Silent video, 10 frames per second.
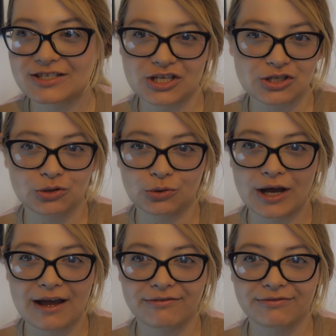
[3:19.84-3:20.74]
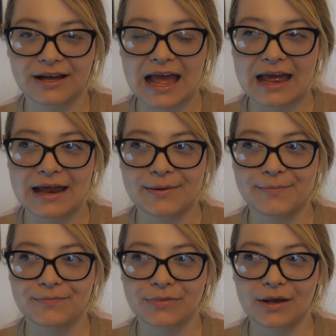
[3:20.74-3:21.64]
just to have
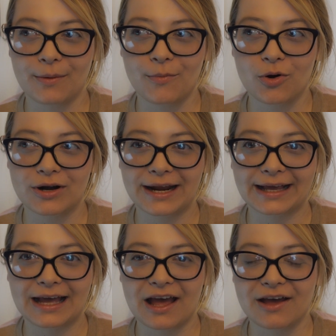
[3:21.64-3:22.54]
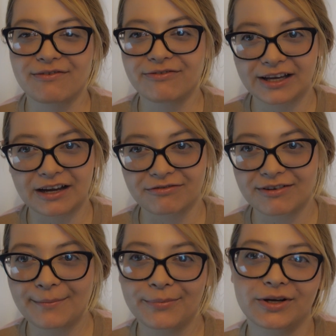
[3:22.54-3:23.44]
more like a thicker
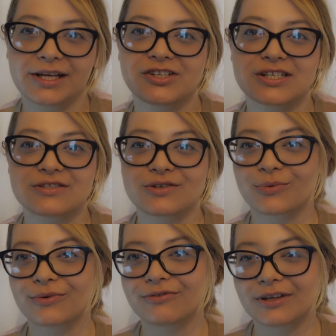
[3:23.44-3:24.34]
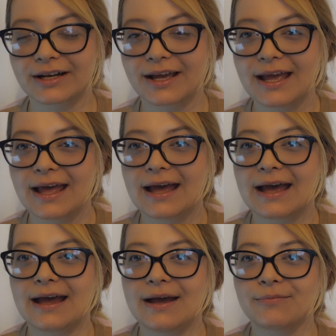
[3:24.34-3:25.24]
fabric, just so we feel
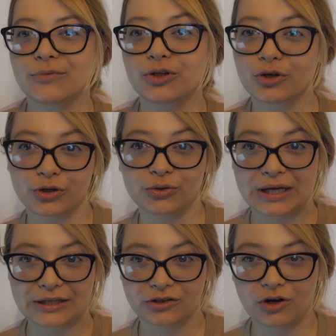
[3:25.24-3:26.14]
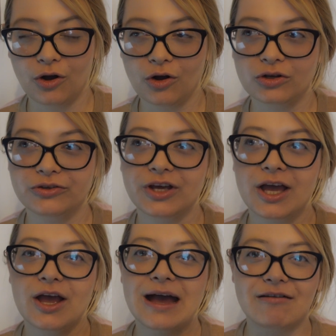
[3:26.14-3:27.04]
we're not going to get cold.
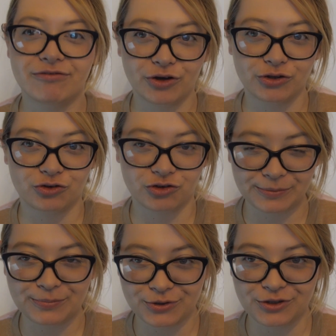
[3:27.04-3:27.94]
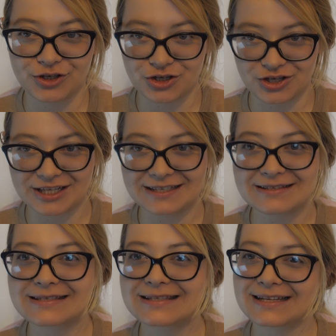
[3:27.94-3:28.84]
Avoid ripped
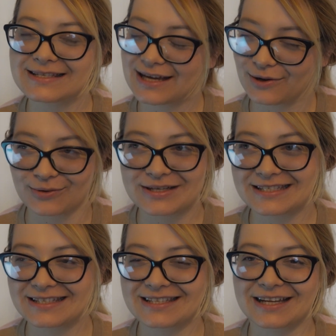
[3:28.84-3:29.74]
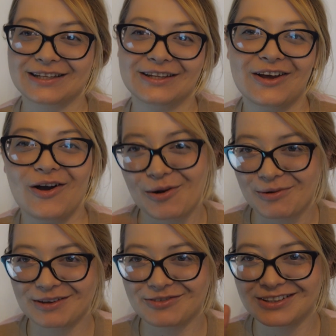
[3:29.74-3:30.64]
jeans. I always say that in all
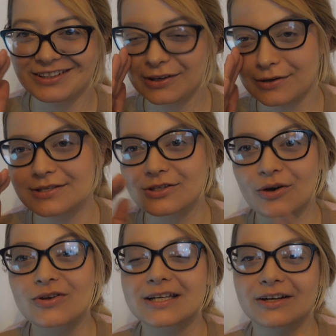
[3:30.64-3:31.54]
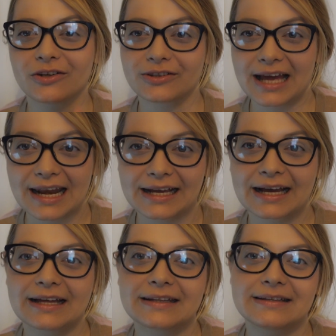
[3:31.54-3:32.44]
my videos. Those are not
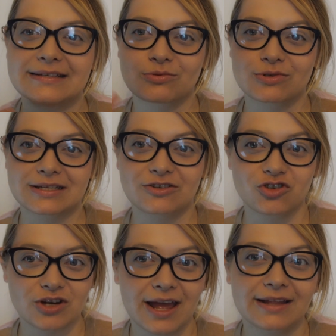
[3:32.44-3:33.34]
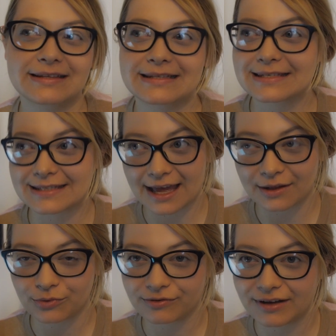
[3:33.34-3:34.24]
elegant. This was a trend, it
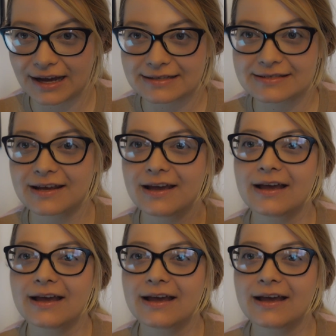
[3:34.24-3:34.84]
stayed with us.